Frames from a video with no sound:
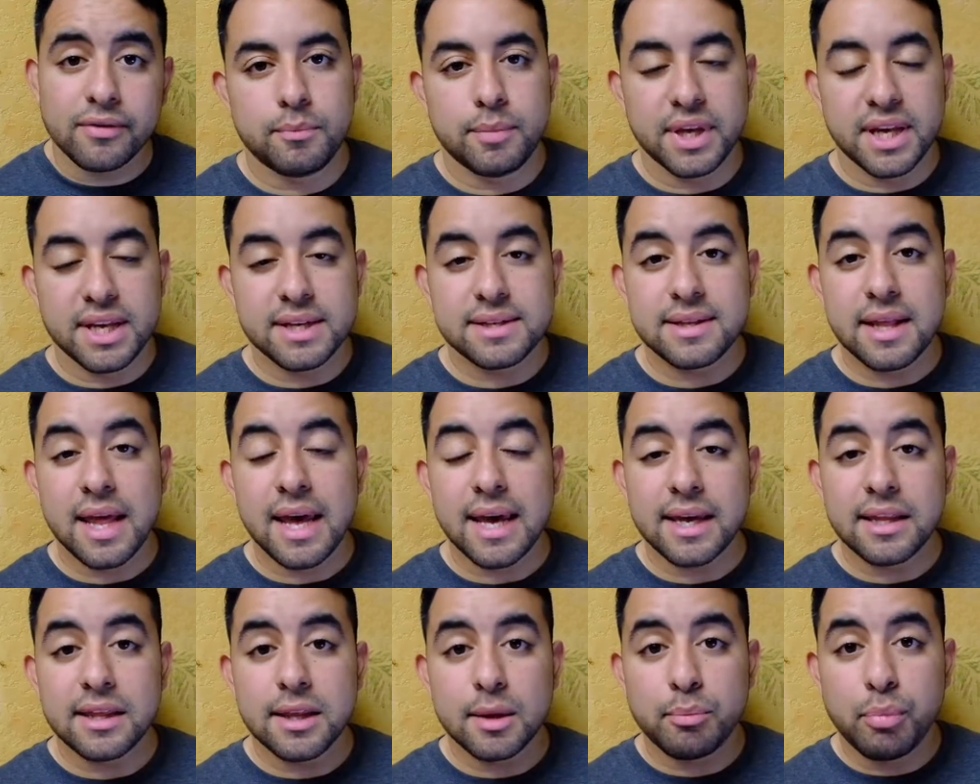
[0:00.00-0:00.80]
Because
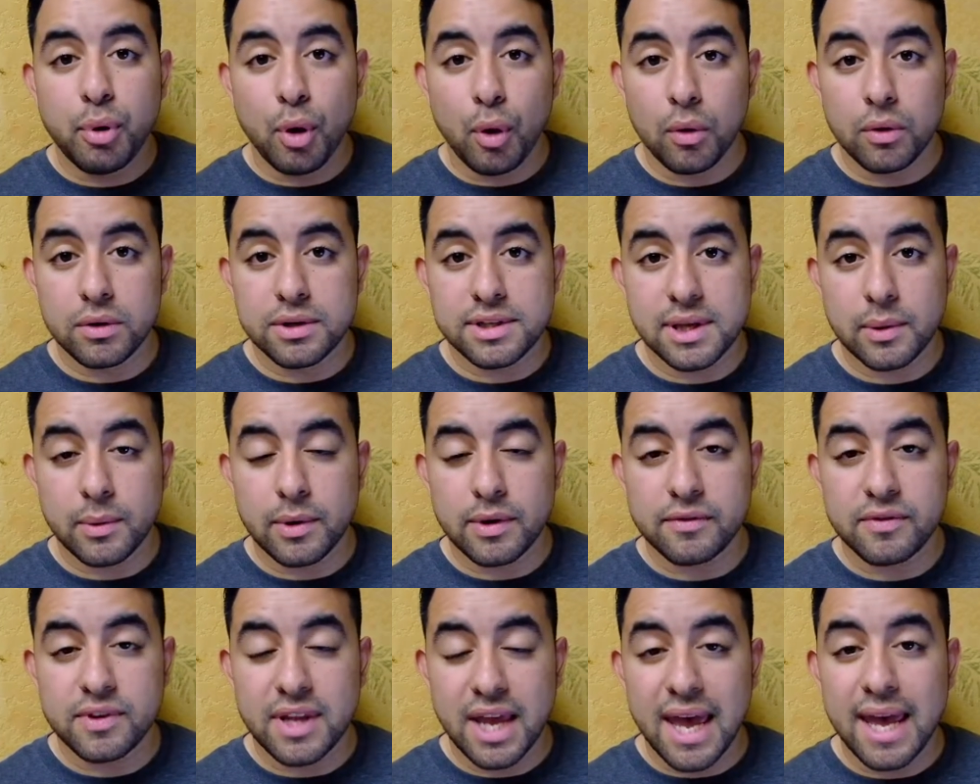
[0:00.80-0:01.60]
like in the polls that
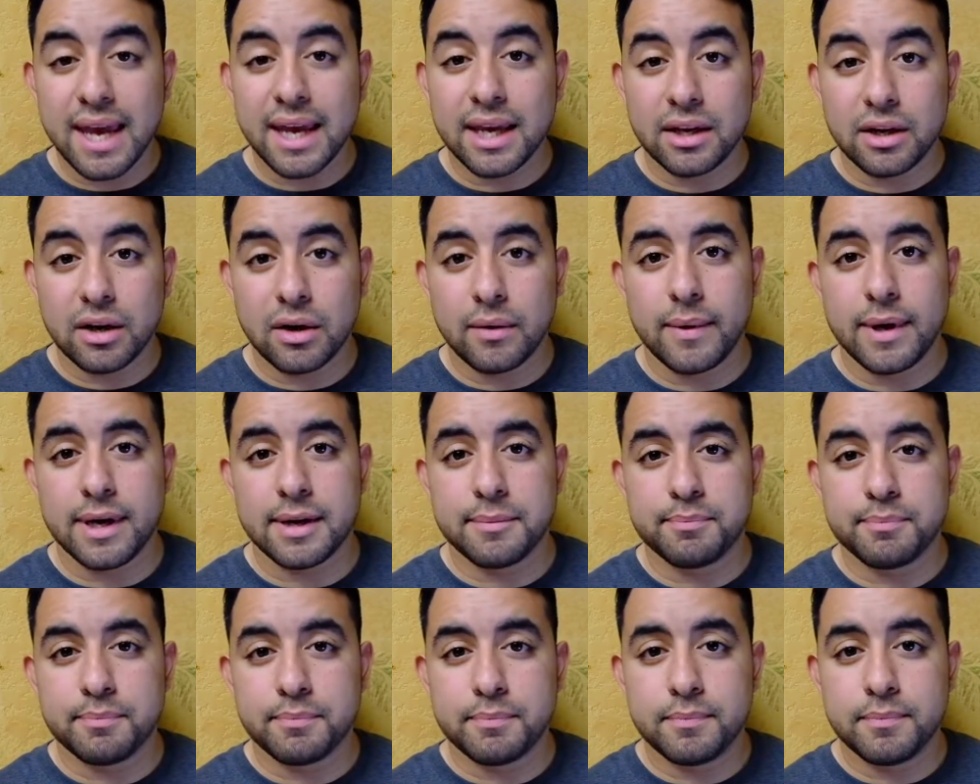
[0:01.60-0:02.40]
we've taken already,
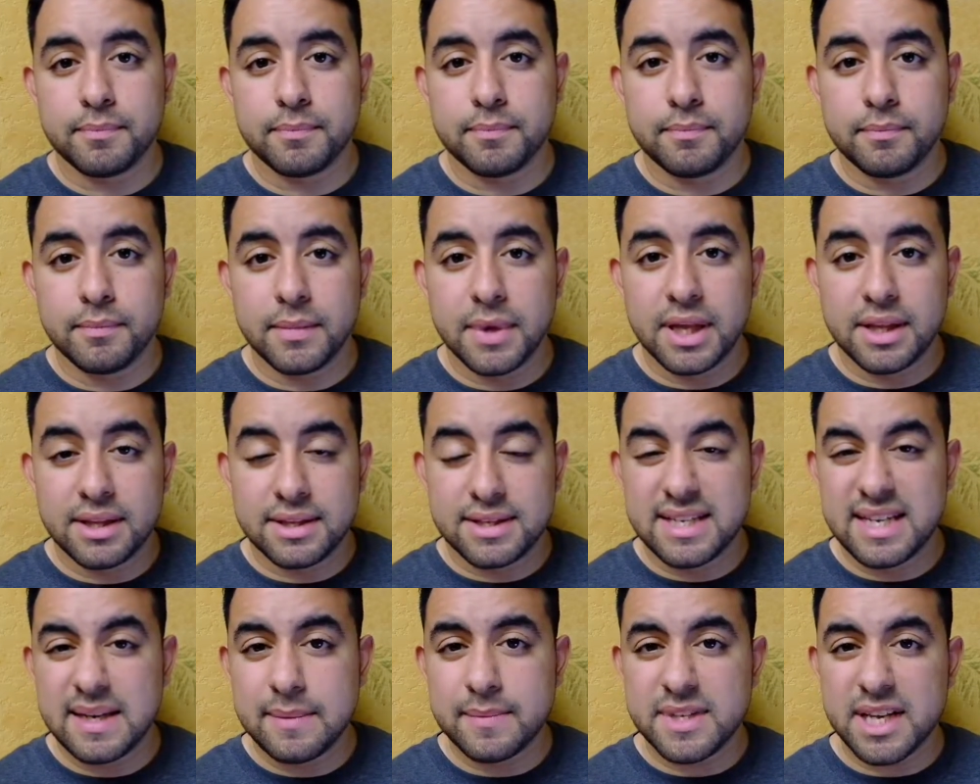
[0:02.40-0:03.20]
it
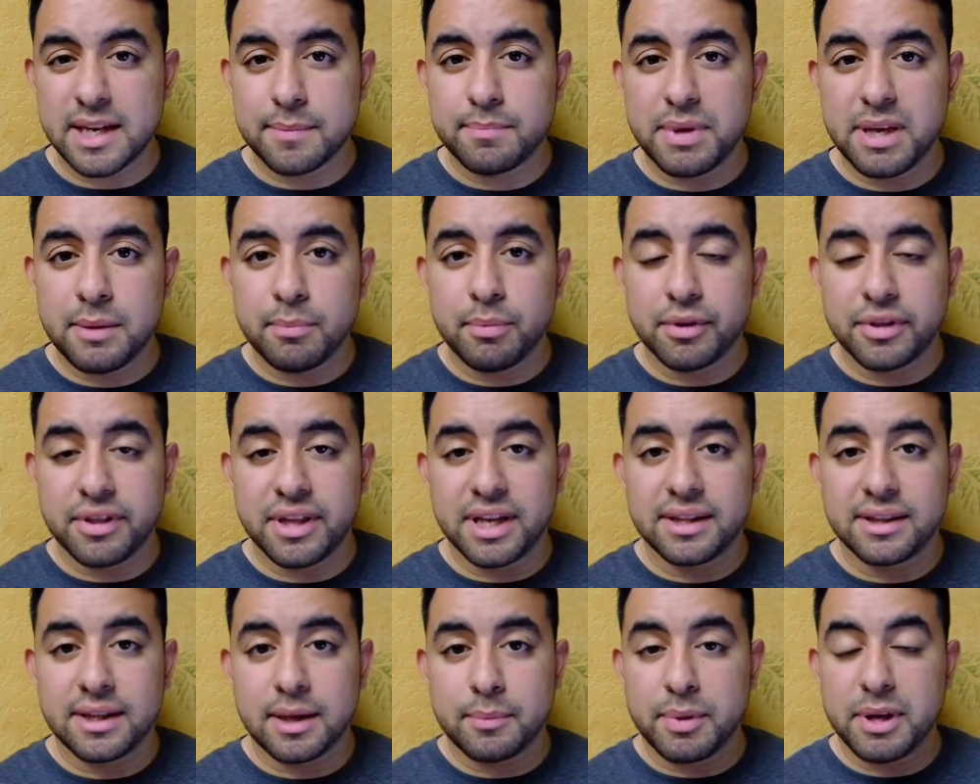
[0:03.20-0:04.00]
seems like people
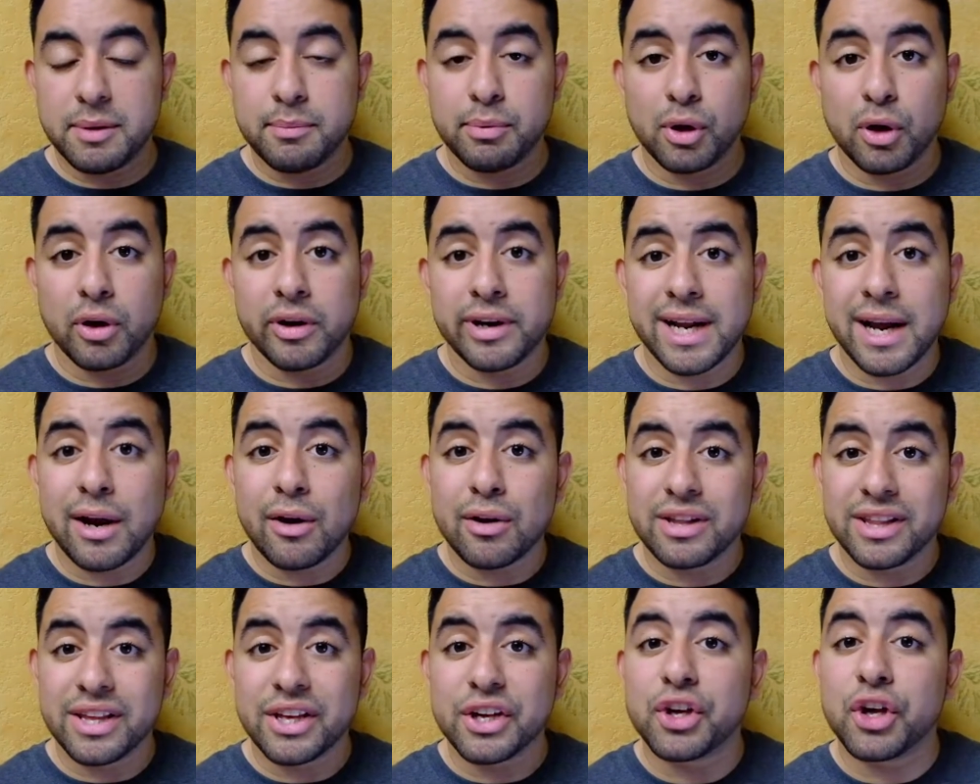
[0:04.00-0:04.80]
think that people are
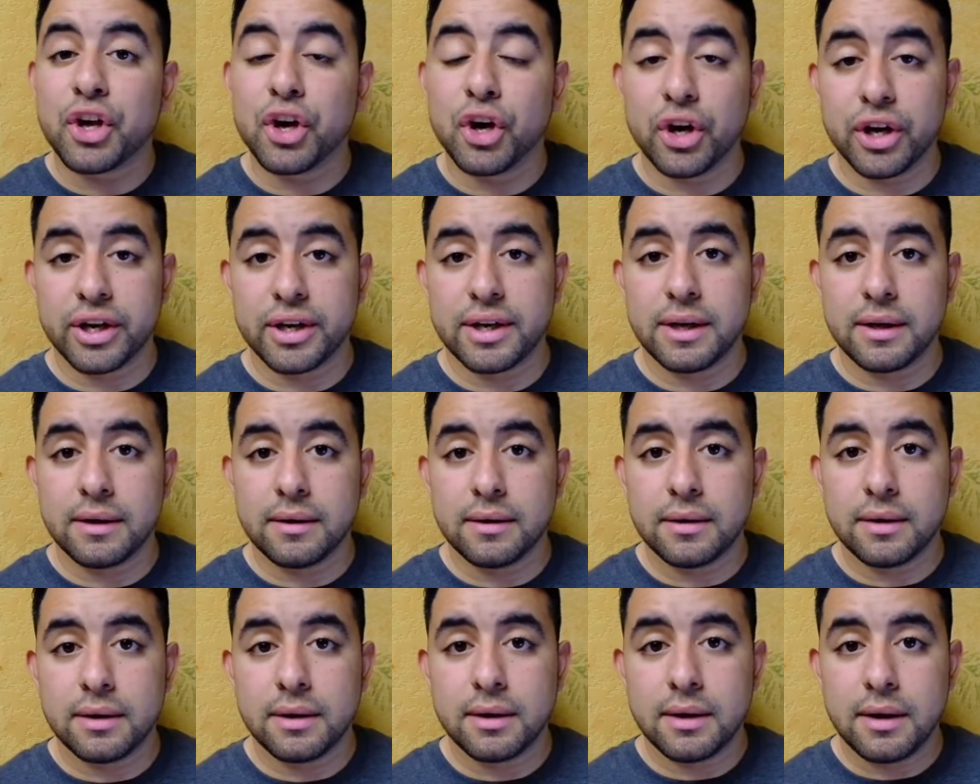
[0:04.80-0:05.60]
inherently good.
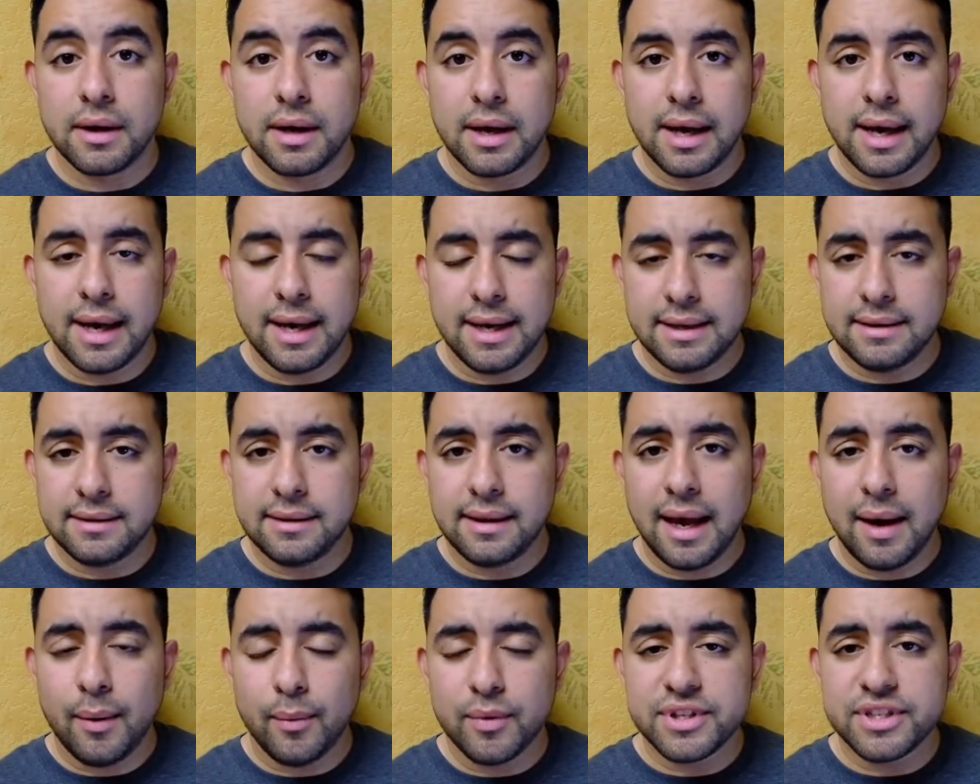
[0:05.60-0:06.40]
And
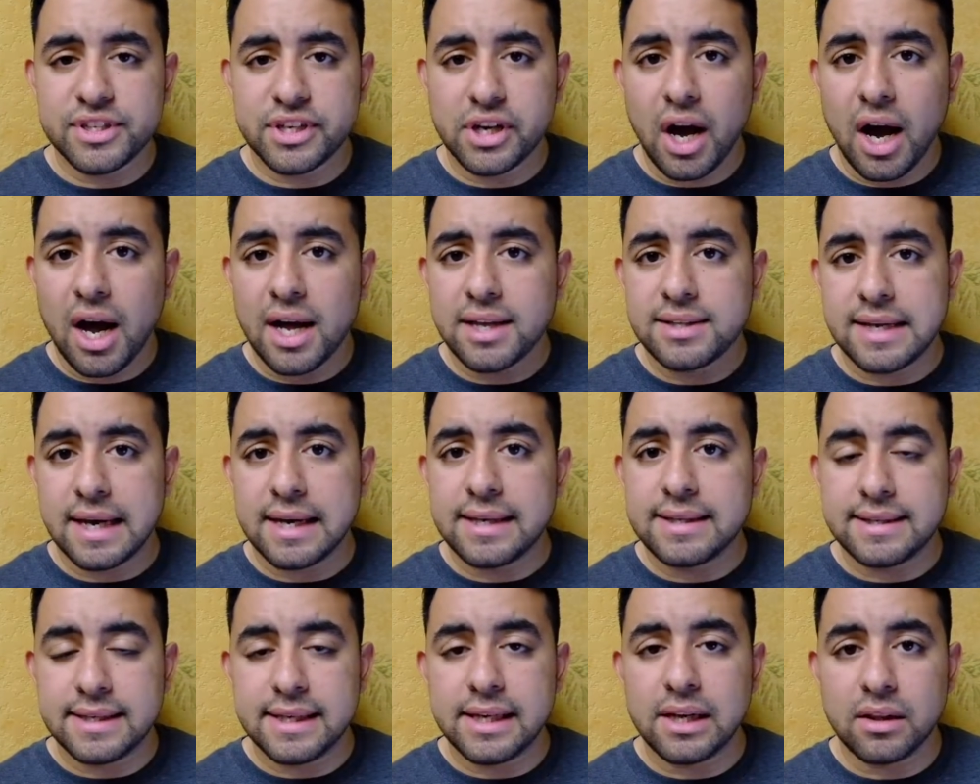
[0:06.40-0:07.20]
that was God's
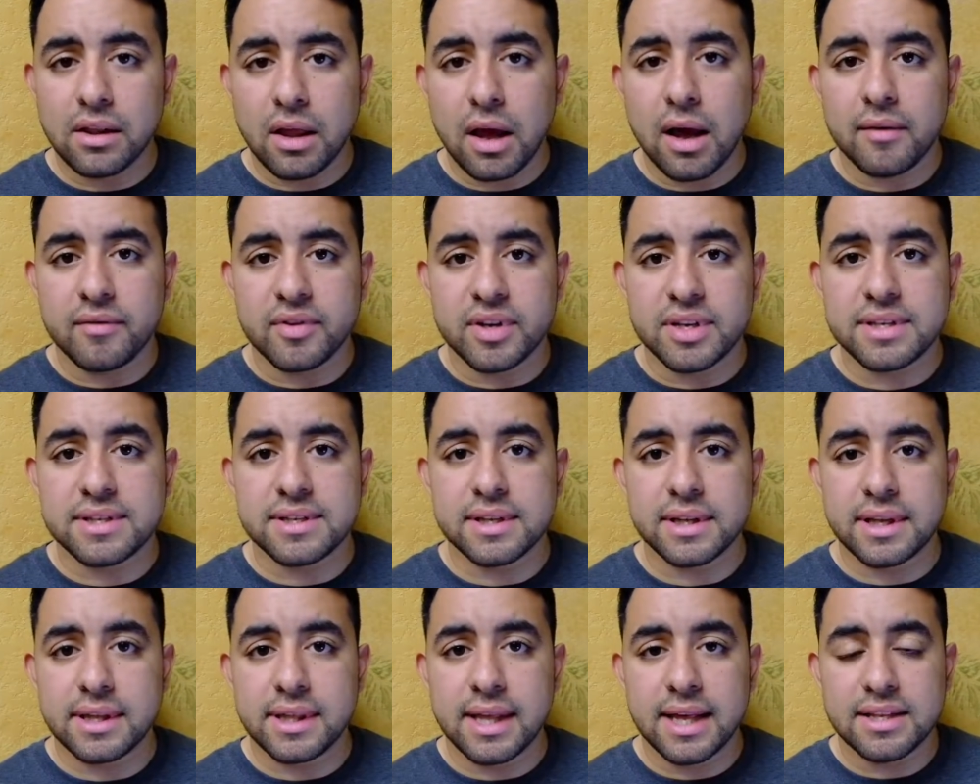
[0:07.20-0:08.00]
ideal,
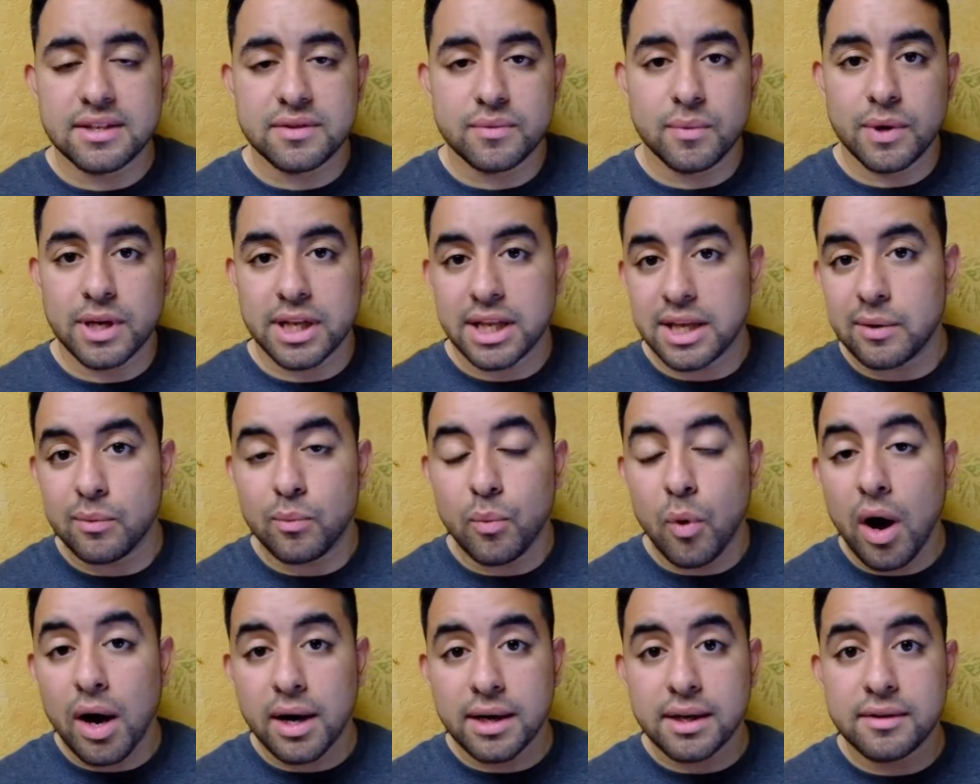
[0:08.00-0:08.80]
obviously. That's what he
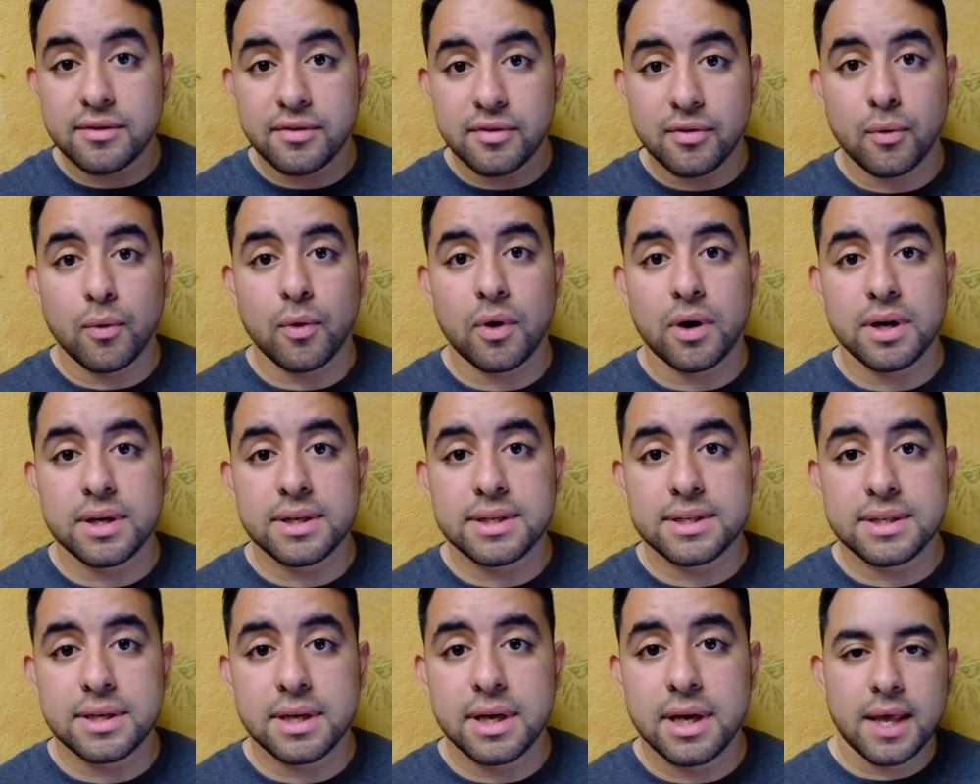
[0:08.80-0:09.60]
wanted for
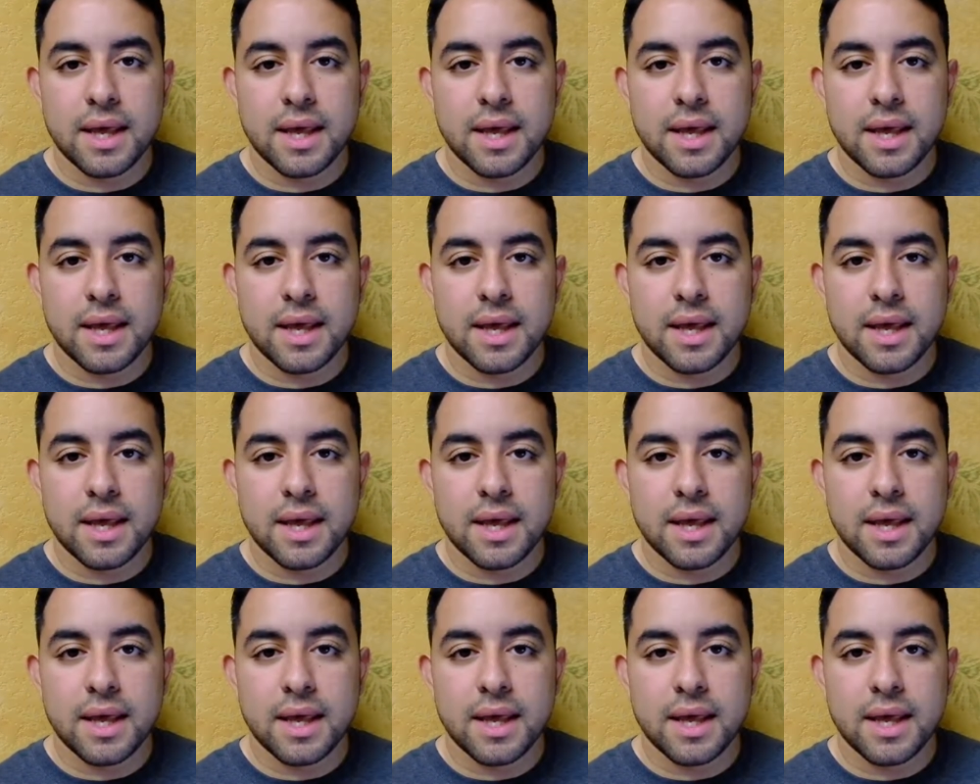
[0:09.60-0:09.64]
us.